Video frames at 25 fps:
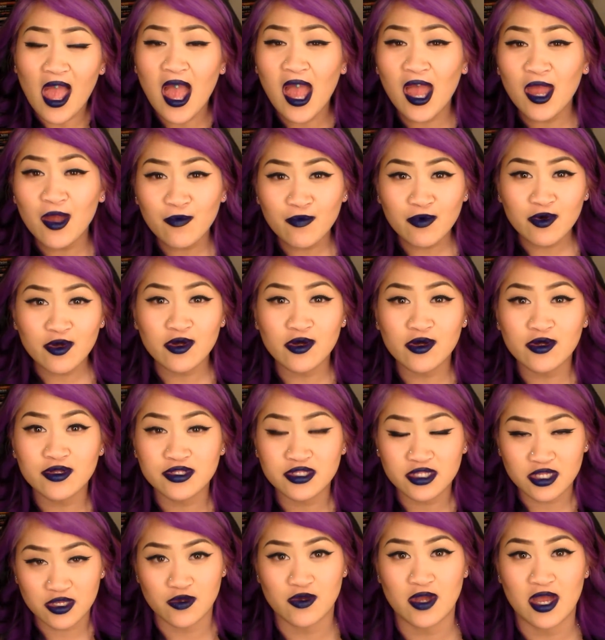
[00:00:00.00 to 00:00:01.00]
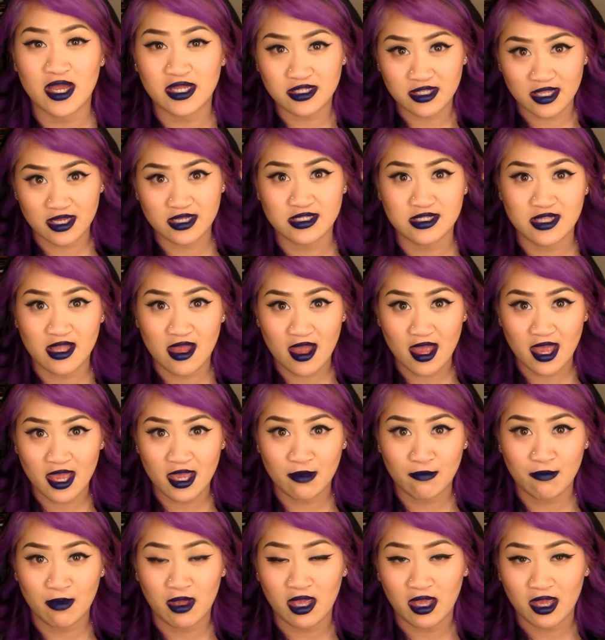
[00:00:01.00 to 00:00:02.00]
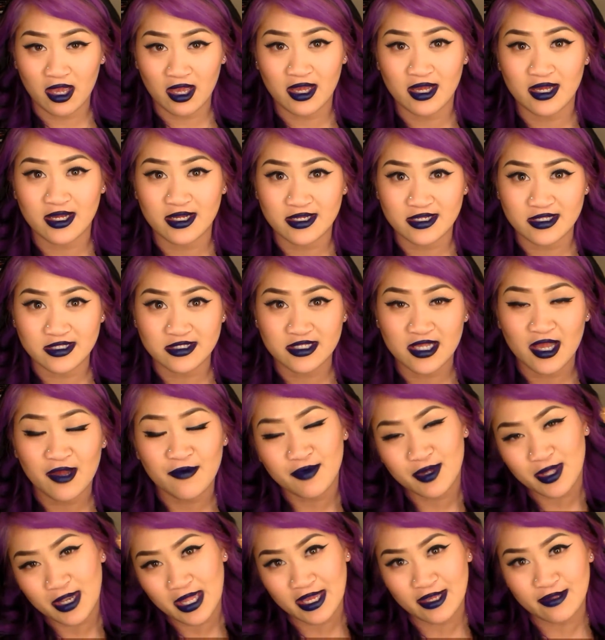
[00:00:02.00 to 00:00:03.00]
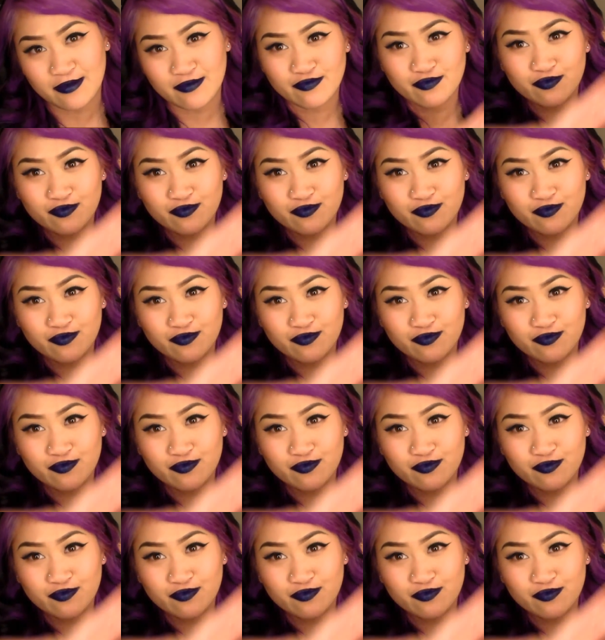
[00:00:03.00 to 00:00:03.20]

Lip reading: I will see you guys next time and have a good night.